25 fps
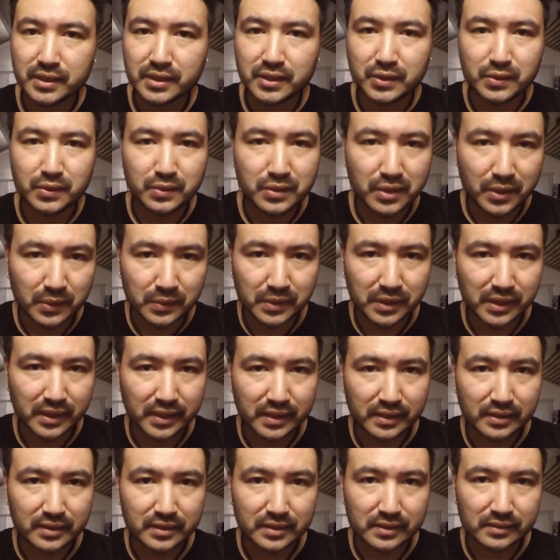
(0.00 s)
you don't
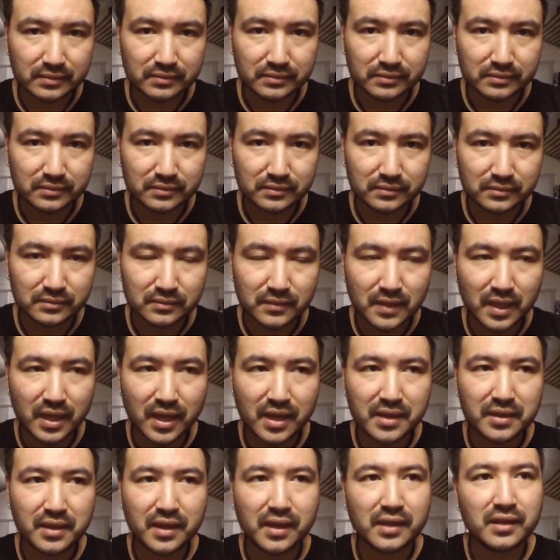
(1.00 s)
eat,
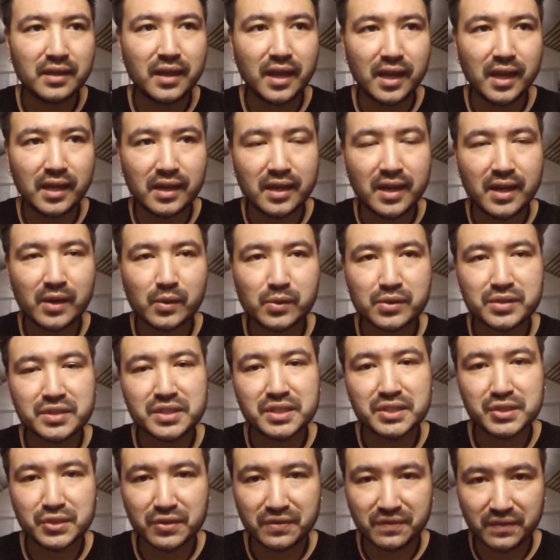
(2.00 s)
and then 8
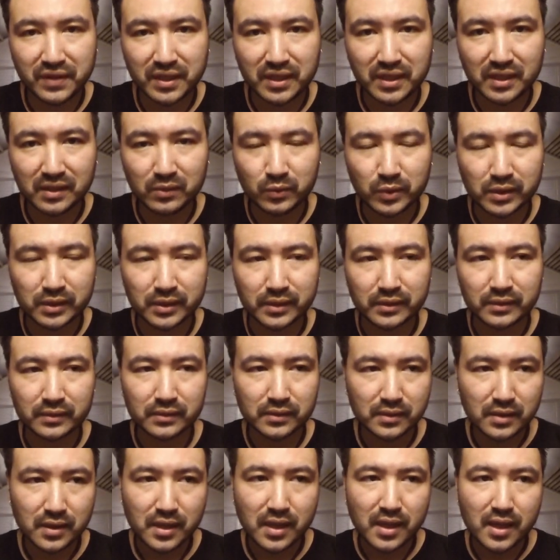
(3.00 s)
hours is your feeding window.
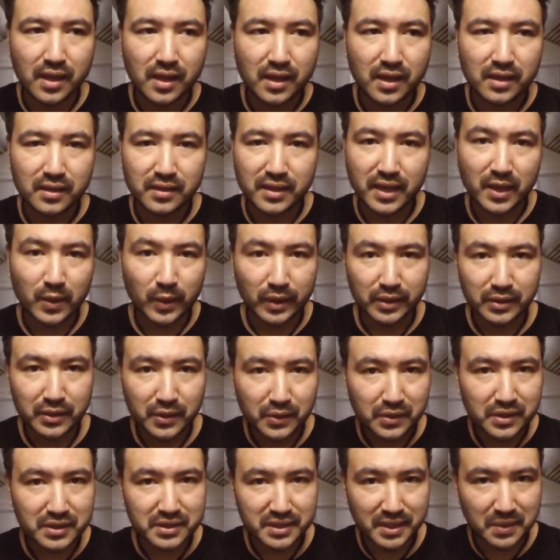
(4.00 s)
Now I
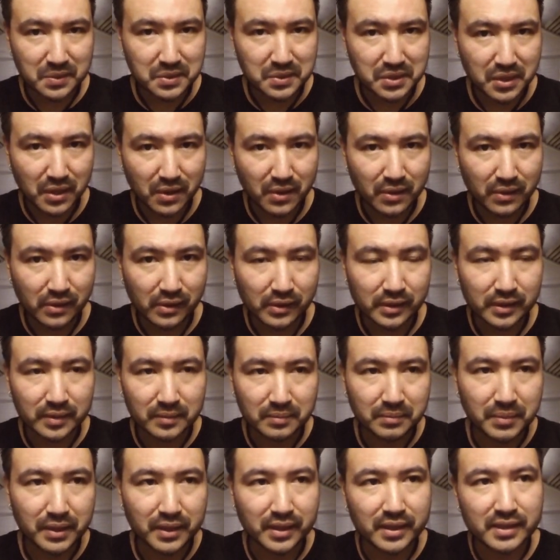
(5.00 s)
know this sounds
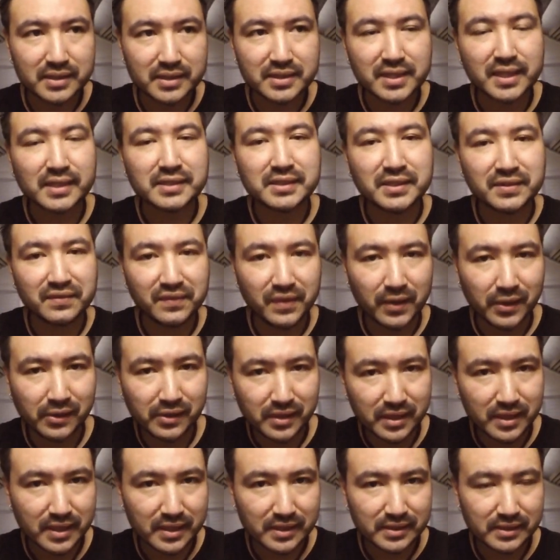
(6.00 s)
hard, but it's actually
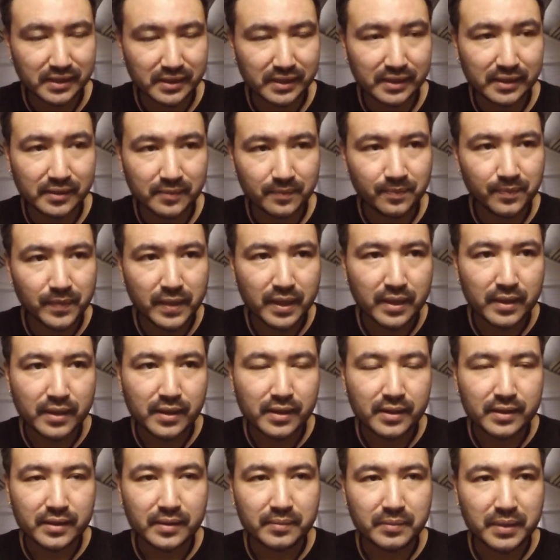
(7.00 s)
very easy,
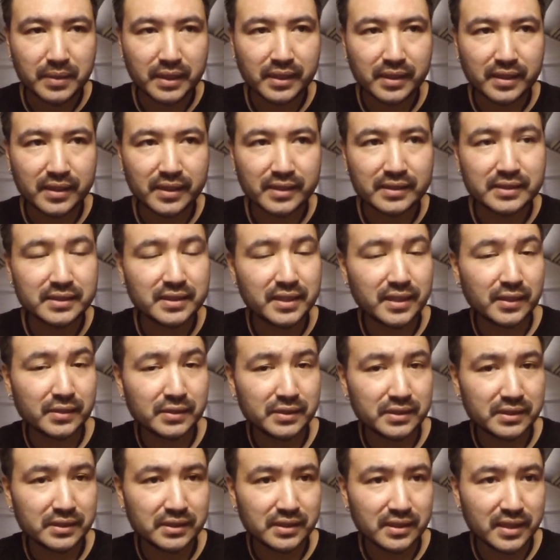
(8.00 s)
because
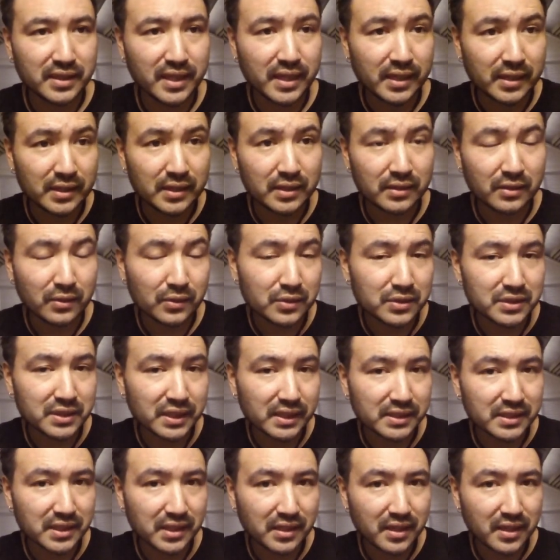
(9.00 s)
those
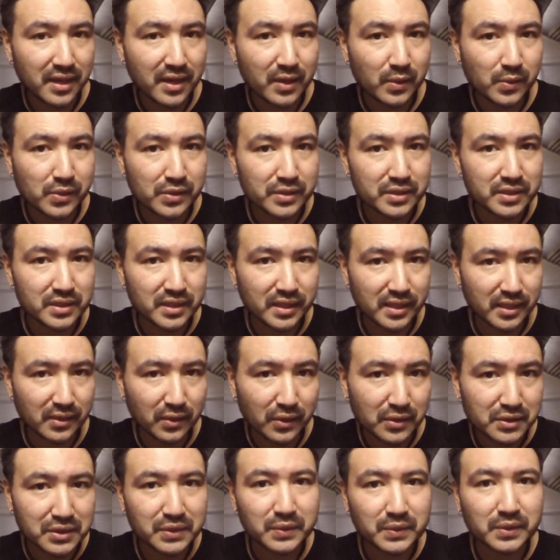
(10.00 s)
16 hours, it
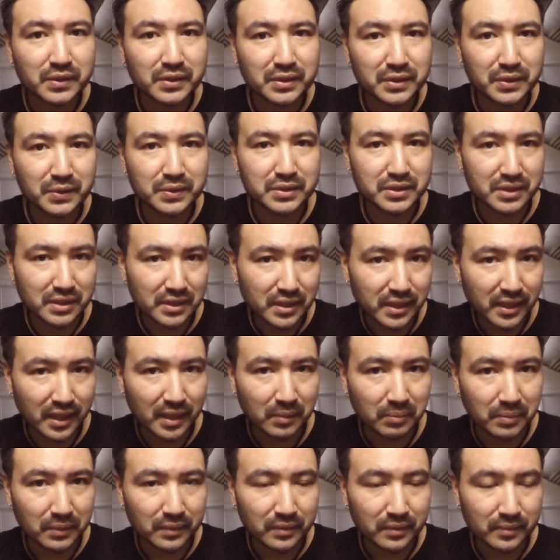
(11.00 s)
also includes
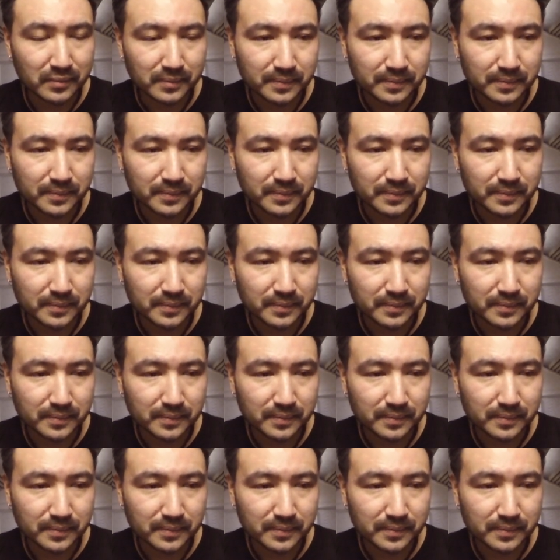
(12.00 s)
sleep.